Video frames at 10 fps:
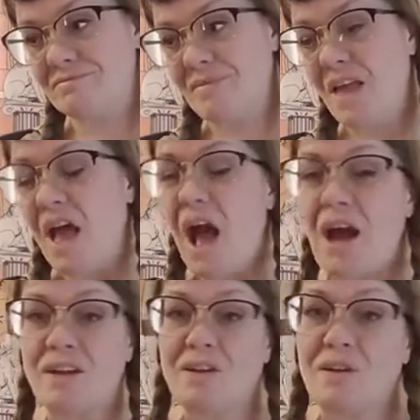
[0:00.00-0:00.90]
I
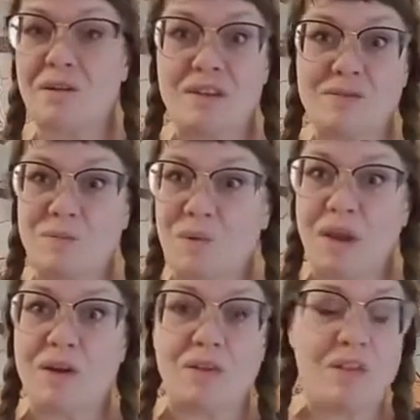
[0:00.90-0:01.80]
don't know. It's
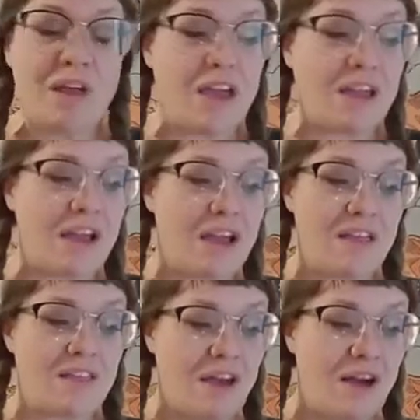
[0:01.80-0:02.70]
weird. Like,
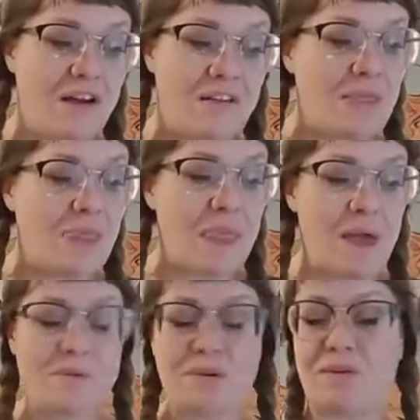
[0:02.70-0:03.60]
I've been
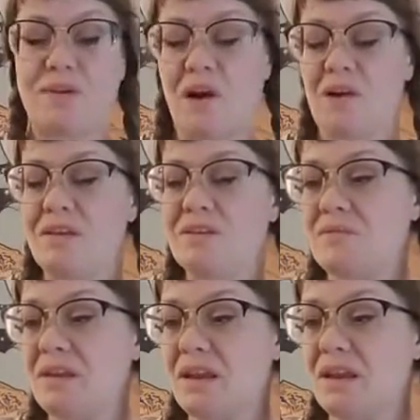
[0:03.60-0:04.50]
doing all these
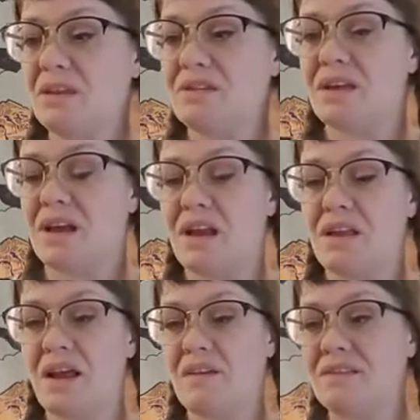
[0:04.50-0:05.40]
readings that kind of
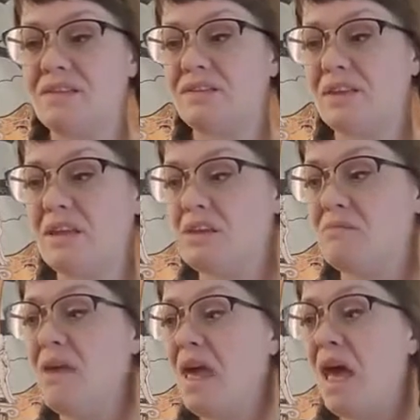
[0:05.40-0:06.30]
have this theme,
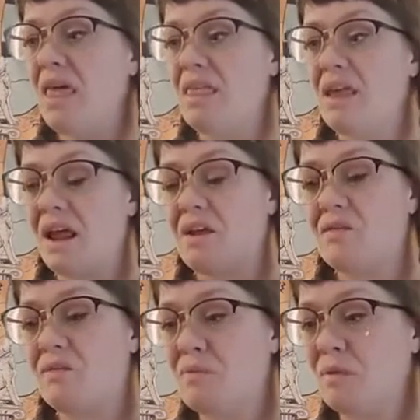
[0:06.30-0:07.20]
and then out of the
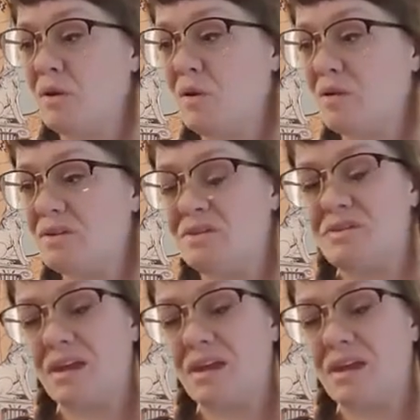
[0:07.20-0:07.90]
blue, it's just like, hey,